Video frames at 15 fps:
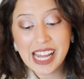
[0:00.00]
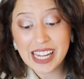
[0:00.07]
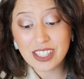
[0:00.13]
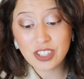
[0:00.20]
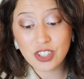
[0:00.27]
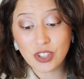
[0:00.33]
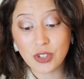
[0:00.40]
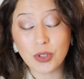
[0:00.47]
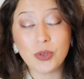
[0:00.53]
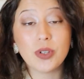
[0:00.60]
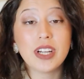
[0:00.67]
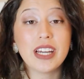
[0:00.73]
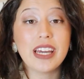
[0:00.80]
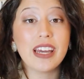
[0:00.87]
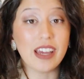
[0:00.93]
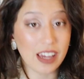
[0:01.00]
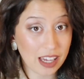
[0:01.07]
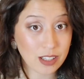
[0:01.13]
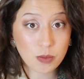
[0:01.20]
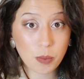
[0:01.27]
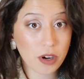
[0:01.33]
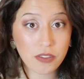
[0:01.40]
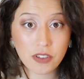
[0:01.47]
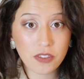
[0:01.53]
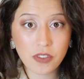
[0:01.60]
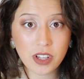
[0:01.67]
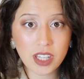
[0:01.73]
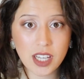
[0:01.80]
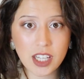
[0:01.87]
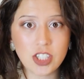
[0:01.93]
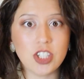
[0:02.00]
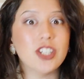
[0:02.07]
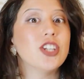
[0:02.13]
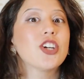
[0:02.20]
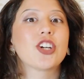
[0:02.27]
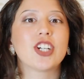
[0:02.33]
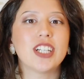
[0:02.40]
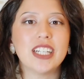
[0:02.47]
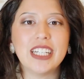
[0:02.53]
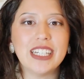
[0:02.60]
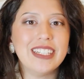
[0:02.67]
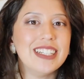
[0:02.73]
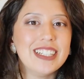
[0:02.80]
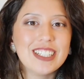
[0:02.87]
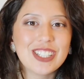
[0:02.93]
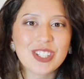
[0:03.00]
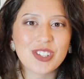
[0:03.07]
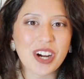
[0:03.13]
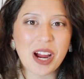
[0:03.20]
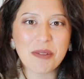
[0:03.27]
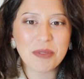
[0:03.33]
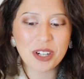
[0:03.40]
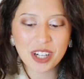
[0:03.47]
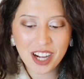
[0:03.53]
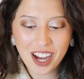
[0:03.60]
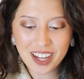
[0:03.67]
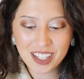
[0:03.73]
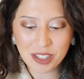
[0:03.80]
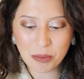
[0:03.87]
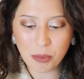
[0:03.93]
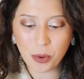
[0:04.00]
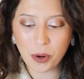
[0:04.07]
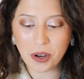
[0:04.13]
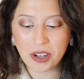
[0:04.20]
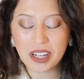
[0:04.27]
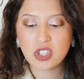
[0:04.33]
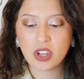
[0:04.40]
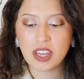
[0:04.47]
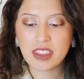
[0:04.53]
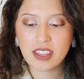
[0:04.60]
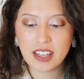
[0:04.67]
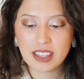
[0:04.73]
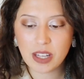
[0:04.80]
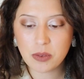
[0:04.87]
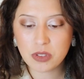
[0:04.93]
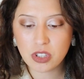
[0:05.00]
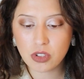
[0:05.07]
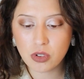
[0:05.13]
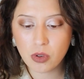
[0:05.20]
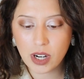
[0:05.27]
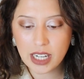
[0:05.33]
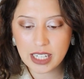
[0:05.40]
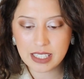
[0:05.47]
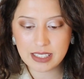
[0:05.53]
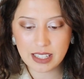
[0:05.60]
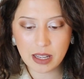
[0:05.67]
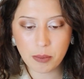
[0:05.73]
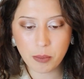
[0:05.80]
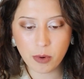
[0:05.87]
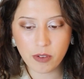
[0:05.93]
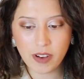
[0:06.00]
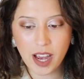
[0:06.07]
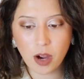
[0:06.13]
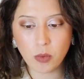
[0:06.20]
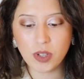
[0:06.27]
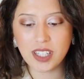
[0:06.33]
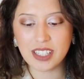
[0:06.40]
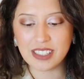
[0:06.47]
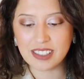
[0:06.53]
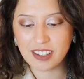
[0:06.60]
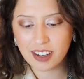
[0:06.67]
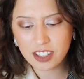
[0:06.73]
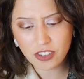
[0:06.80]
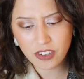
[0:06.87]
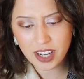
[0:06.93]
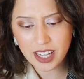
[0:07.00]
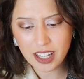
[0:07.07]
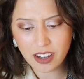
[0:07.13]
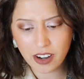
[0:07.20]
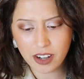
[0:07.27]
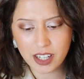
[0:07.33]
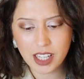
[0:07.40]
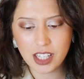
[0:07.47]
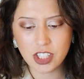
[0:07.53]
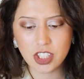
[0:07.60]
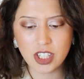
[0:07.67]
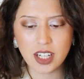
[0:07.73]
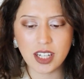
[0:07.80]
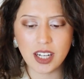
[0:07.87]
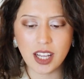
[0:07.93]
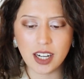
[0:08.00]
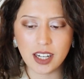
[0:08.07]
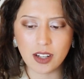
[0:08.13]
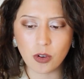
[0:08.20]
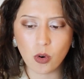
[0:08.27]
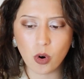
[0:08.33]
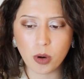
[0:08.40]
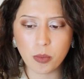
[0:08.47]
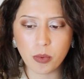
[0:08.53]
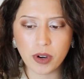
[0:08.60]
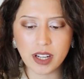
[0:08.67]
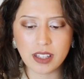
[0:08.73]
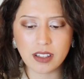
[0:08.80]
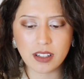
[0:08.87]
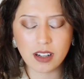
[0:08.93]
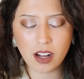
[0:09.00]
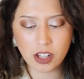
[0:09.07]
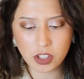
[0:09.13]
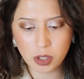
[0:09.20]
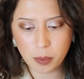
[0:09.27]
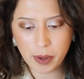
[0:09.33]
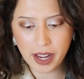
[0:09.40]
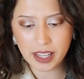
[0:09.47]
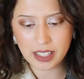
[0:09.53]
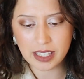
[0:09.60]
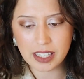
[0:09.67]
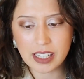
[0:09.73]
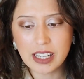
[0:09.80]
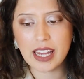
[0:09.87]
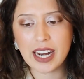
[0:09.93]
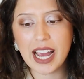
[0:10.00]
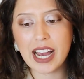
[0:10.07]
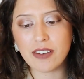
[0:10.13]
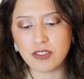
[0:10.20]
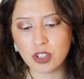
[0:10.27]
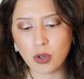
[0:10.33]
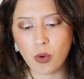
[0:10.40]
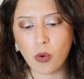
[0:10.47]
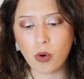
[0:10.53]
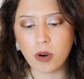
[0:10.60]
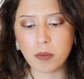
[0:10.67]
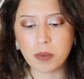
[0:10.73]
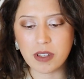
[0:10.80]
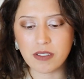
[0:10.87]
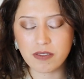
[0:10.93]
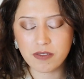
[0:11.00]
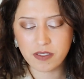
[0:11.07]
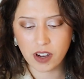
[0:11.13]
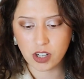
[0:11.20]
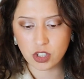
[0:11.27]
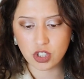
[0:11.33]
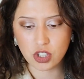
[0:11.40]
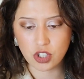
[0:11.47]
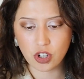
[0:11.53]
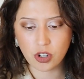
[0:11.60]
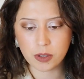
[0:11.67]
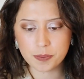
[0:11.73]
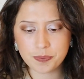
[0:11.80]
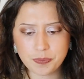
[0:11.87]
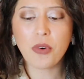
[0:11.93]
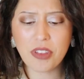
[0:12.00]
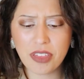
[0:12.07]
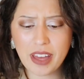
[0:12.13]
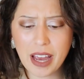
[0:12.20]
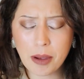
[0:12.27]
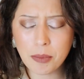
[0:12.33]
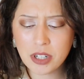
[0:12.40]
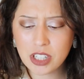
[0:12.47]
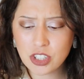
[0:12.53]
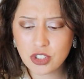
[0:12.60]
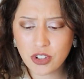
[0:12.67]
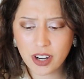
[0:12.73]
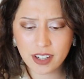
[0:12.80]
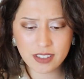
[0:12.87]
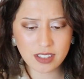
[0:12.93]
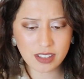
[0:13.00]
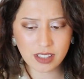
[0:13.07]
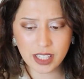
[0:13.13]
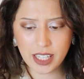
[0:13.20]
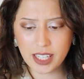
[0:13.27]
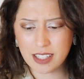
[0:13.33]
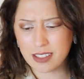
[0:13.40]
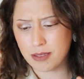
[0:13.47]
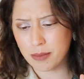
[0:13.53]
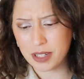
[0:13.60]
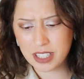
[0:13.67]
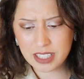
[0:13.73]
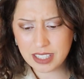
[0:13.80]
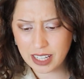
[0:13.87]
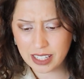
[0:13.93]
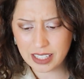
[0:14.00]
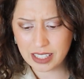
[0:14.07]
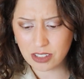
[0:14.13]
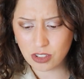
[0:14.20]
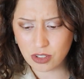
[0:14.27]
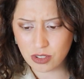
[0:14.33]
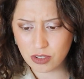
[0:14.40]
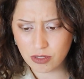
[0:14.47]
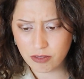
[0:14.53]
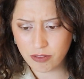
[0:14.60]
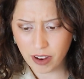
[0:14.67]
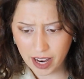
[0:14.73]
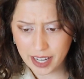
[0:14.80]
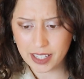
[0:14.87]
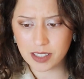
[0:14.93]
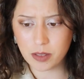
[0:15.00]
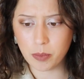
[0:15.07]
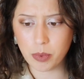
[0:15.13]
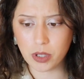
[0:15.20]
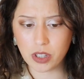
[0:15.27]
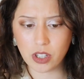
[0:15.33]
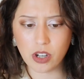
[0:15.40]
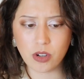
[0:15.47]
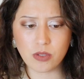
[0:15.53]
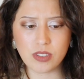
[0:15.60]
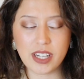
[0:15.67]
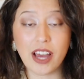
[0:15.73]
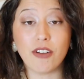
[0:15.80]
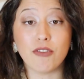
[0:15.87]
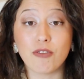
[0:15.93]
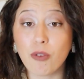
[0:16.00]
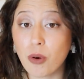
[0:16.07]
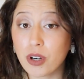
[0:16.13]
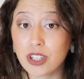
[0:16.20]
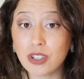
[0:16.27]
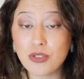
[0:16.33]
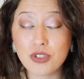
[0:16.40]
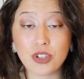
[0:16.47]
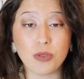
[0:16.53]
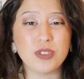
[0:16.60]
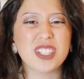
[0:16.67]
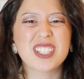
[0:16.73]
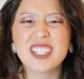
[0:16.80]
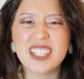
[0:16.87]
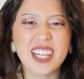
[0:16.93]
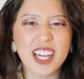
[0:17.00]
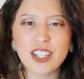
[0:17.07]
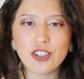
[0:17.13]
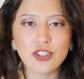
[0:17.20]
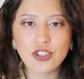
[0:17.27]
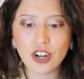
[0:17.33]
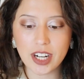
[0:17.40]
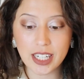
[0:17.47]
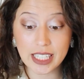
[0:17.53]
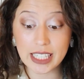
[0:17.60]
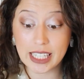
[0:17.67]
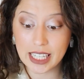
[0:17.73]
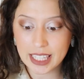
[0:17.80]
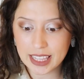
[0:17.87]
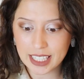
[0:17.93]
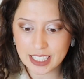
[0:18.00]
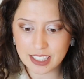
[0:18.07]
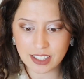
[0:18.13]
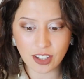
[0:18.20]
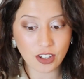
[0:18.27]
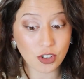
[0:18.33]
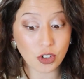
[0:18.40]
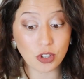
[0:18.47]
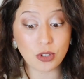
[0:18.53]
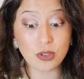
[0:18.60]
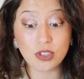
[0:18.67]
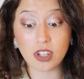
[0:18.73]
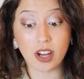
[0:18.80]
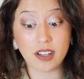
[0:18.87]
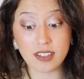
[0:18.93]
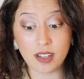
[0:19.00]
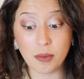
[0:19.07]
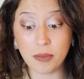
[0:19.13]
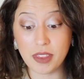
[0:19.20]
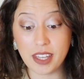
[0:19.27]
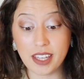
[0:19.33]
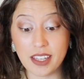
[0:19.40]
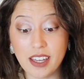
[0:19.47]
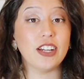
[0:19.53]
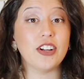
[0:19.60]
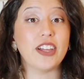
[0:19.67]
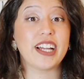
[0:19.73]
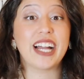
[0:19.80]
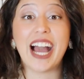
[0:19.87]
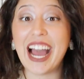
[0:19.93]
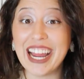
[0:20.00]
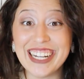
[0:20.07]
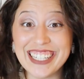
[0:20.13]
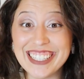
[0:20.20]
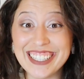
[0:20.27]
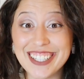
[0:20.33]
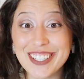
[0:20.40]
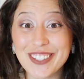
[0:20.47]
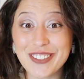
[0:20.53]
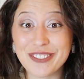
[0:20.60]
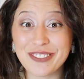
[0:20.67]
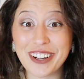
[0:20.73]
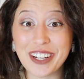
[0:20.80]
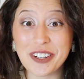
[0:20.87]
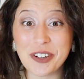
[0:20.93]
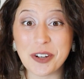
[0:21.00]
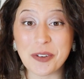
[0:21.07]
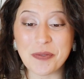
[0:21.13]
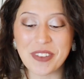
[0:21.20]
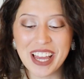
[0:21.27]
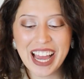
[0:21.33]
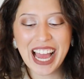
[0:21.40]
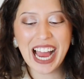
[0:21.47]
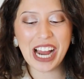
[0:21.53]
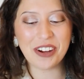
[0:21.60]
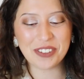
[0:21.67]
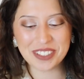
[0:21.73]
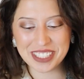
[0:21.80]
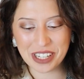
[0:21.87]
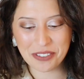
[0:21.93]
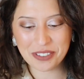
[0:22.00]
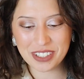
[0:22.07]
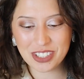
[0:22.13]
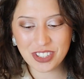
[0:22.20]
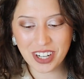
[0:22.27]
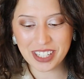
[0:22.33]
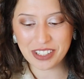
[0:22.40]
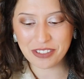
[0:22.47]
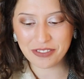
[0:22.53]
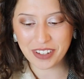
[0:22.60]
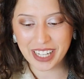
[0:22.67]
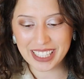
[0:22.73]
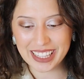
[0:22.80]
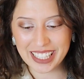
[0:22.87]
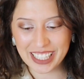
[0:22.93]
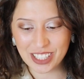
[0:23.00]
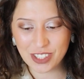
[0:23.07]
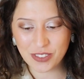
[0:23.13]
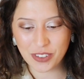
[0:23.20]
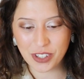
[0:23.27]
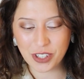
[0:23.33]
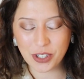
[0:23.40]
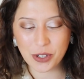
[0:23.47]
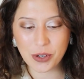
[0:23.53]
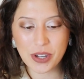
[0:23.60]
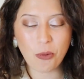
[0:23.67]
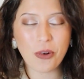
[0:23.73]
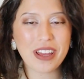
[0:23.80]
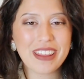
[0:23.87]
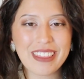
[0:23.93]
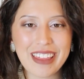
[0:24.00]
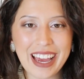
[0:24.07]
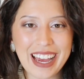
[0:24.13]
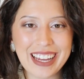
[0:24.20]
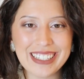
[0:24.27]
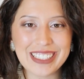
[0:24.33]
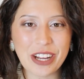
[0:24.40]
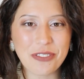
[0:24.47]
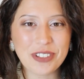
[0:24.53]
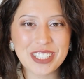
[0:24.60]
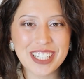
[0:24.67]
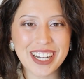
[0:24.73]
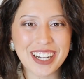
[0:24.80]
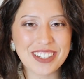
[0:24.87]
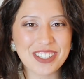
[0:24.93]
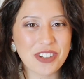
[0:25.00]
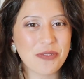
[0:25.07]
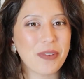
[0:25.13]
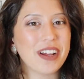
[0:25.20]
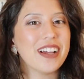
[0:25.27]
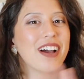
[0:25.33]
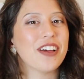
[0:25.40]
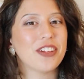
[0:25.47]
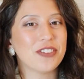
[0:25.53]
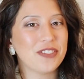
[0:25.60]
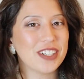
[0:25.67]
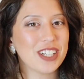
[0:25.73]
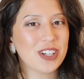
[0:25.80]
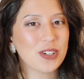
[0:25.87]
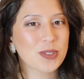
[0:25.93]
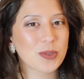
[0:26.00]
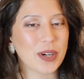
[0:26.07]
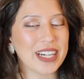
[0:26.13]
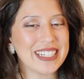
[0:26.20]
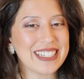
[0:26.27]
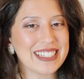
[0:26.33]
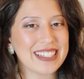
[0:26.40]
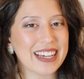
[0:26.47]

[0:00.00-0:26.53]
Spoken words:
and two, it's perfect for the kitchen. You're gonna need to grab your cutting board. So I thought that was a great example of how we can decorate in our kitchen and incorporate the color palette and have decor be functional. With that, I'm gonna try to link as much as I can find below down for you. So just in case you're trying to get this look or you saw something that you're like, I need this for my home, I will definitely try to find links for you. With that, definitely check out some of my other videos where I